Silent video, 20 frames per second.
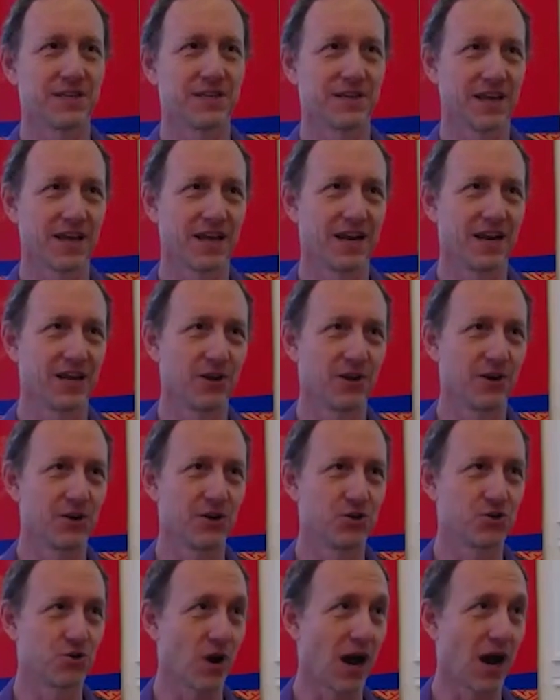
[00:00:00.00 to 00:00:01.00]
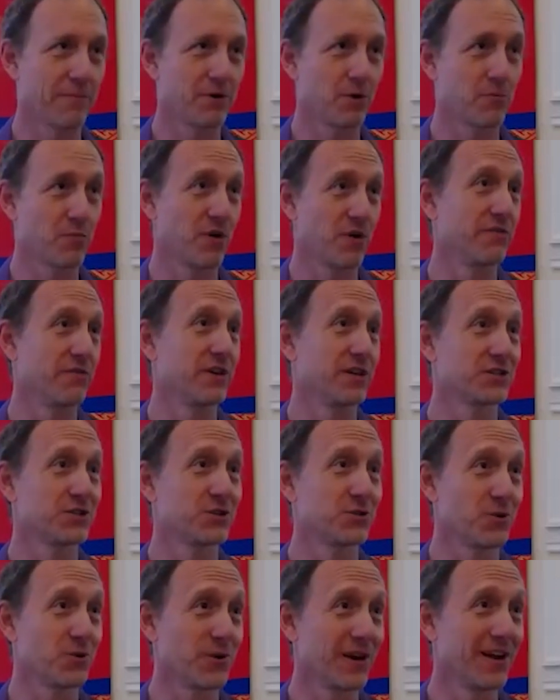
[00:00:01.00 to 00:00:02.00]
in getting you to drop your previous
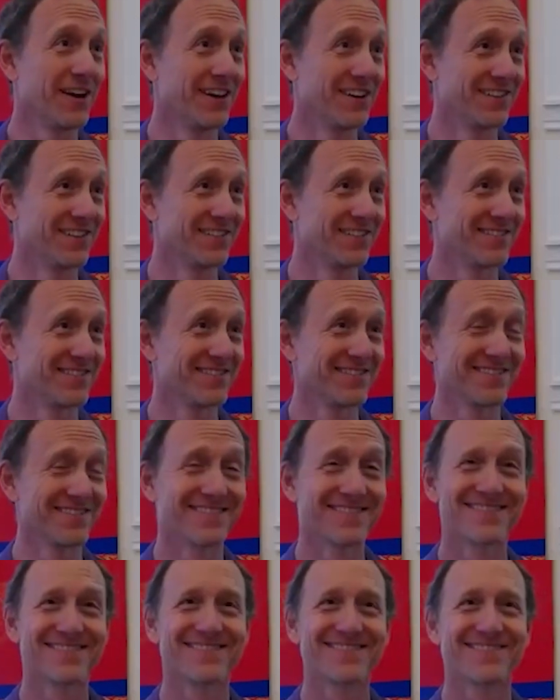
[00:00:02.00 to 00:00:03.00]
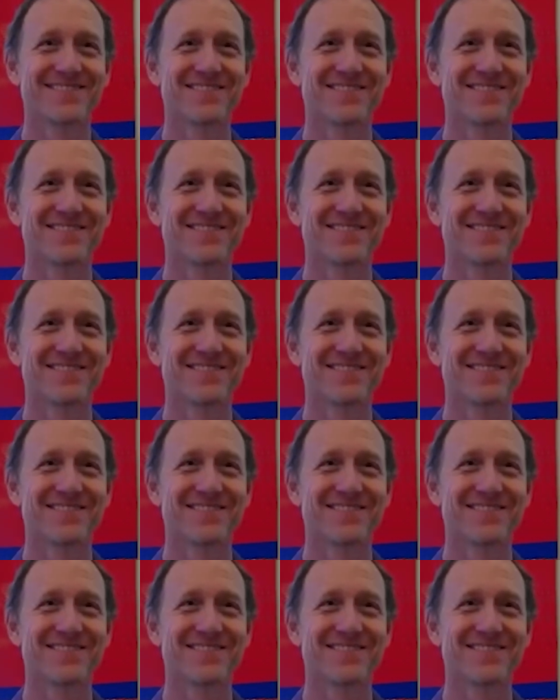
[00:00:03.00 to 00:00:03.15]
story. And